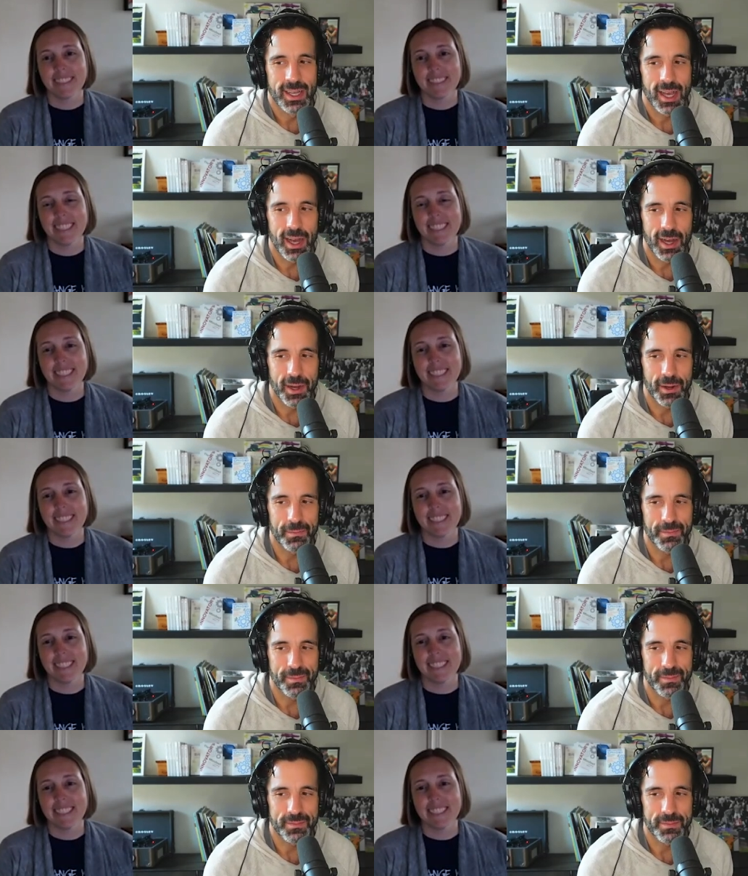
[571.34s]

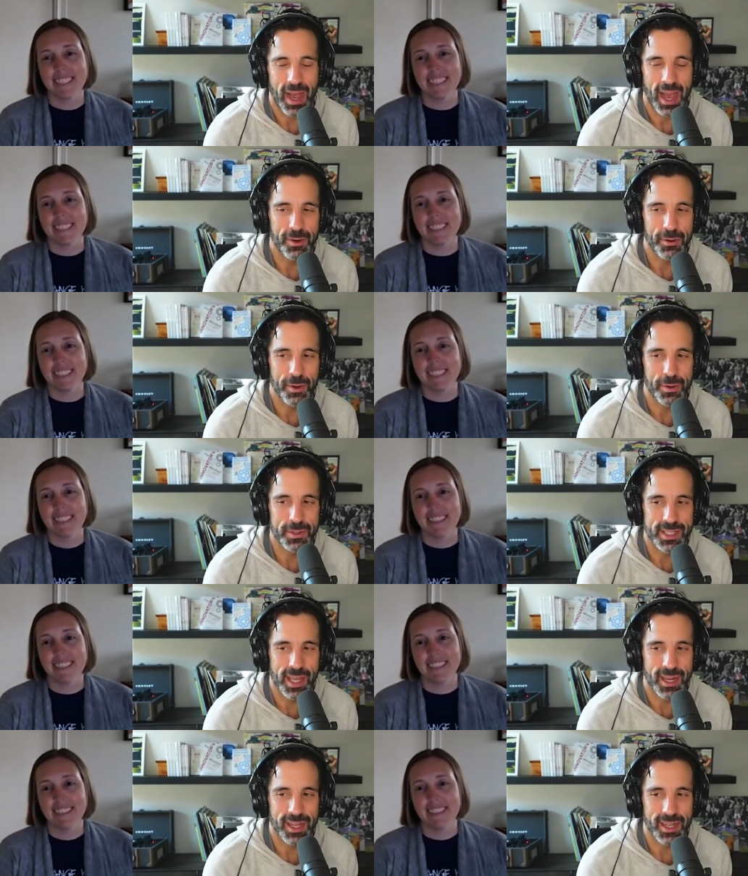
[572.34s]
Speaker 1: don't know who
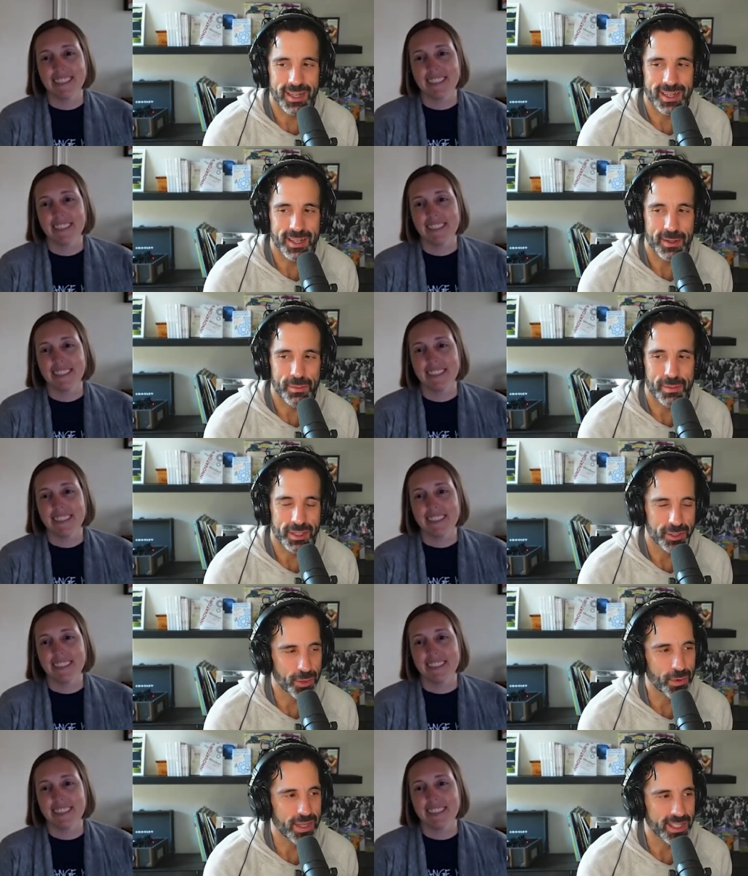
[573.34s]
said it, but there's
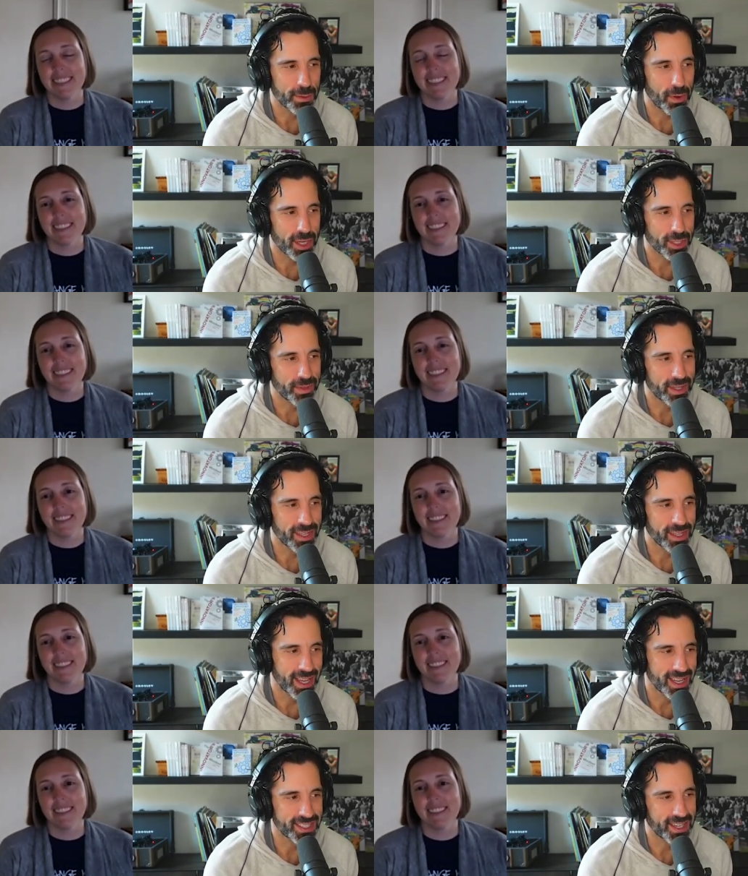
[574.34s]
a reason it bugs me,
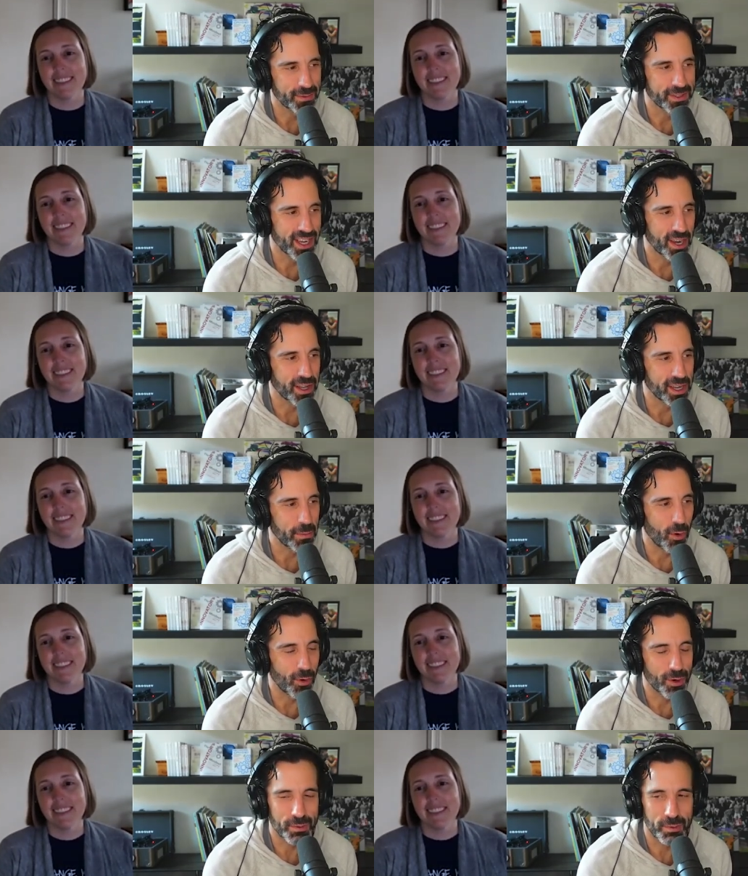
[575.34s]
and it's going to sound like I'm a
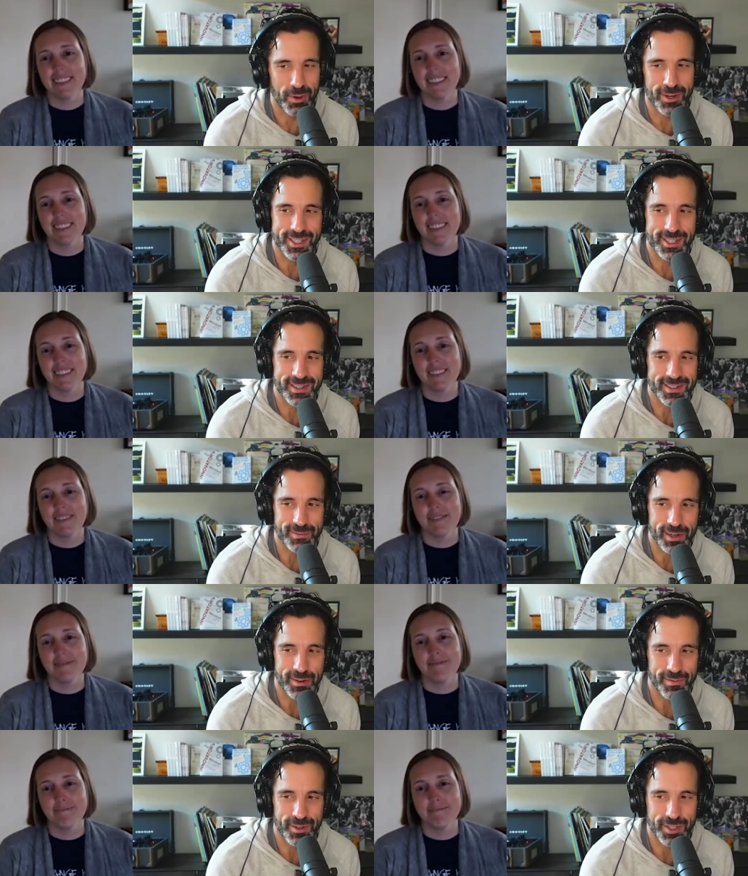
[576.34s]
horrible person when
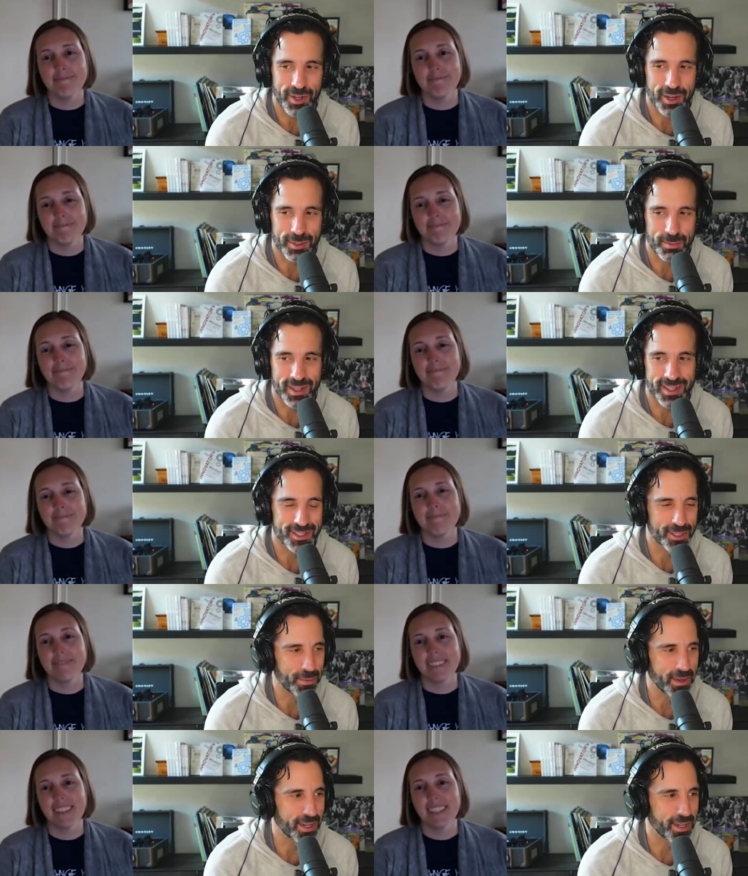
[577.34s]
it first starts, but there's a
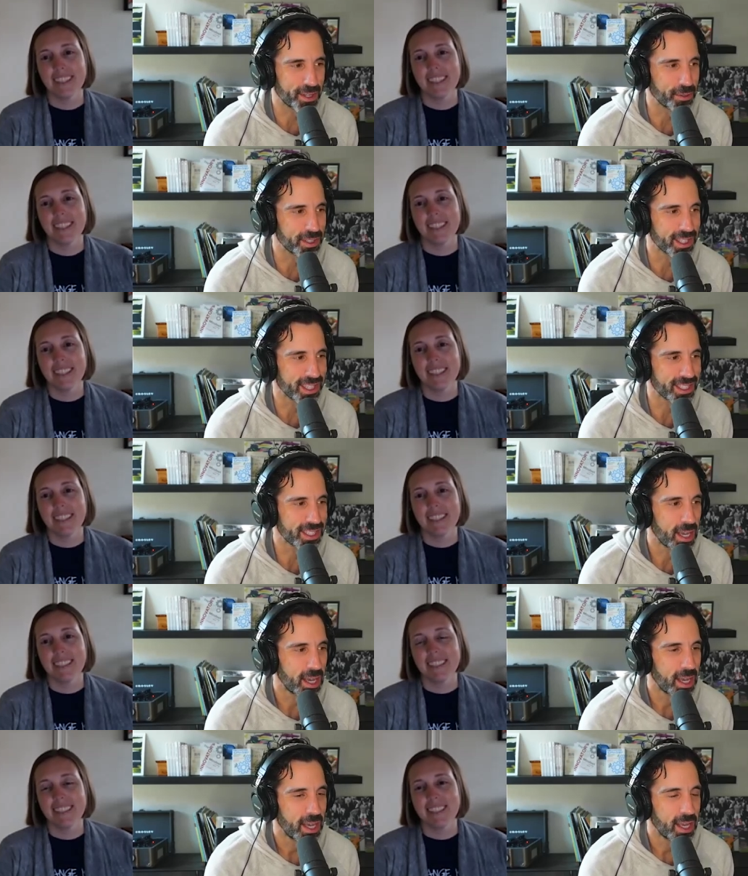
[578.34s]
bigger clue to this.
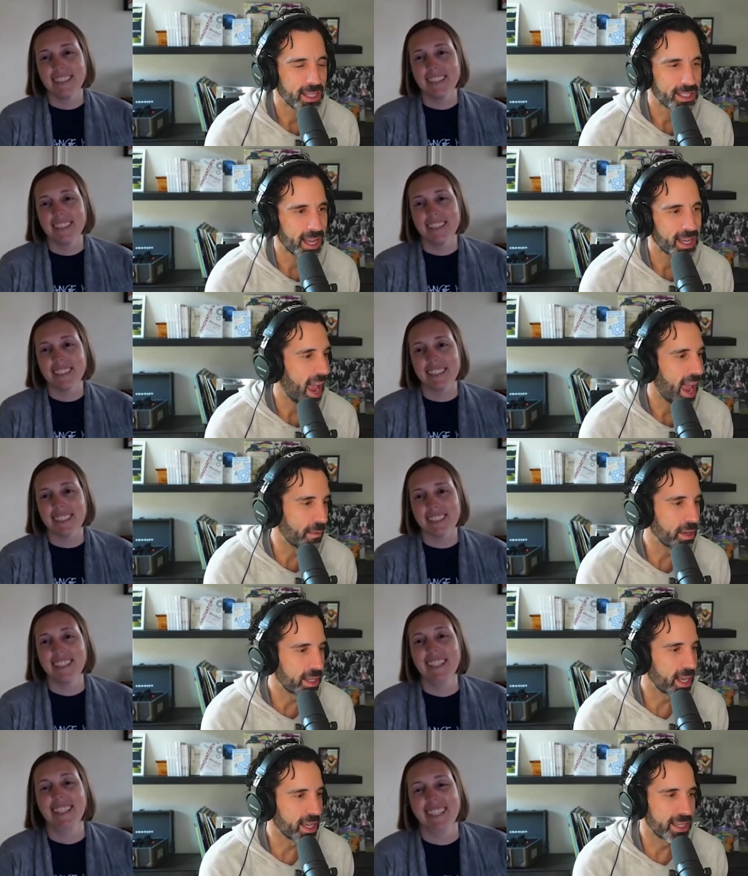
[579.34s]
It's like every
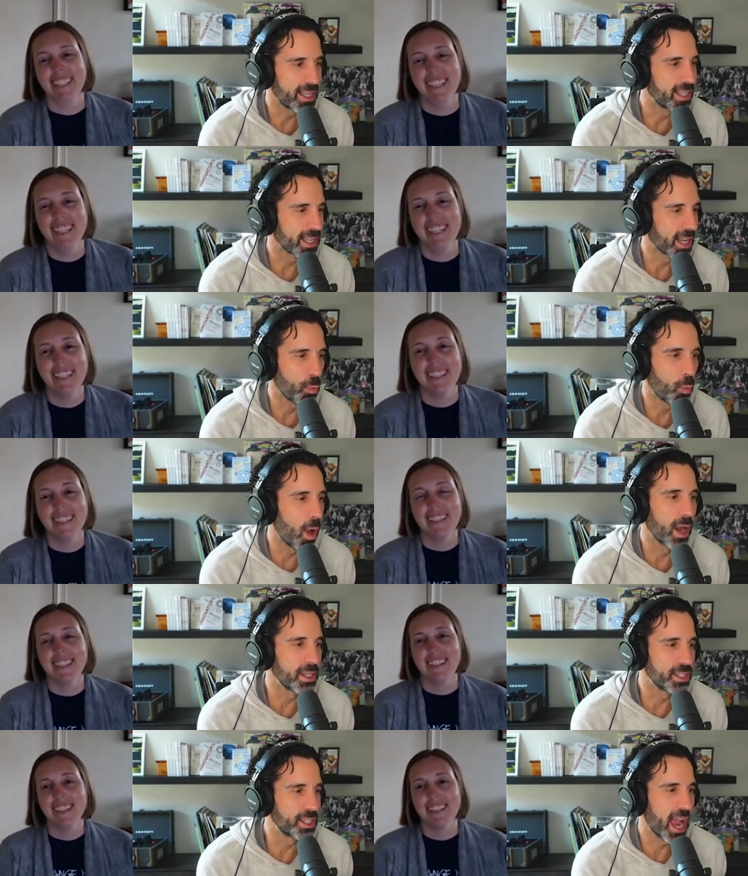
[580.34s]
kid needs like
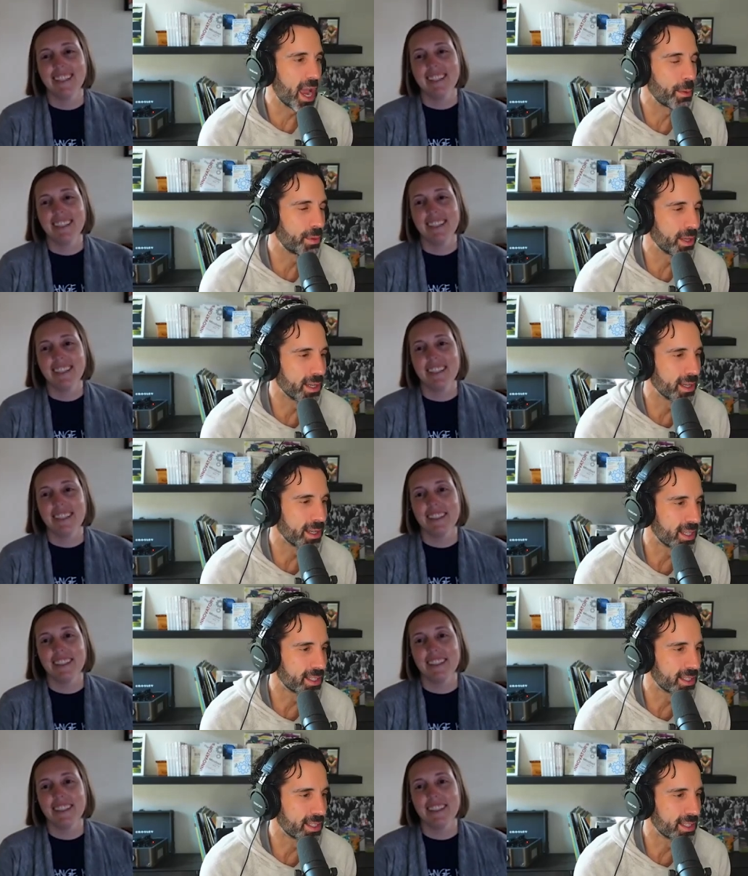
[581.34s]
one champion in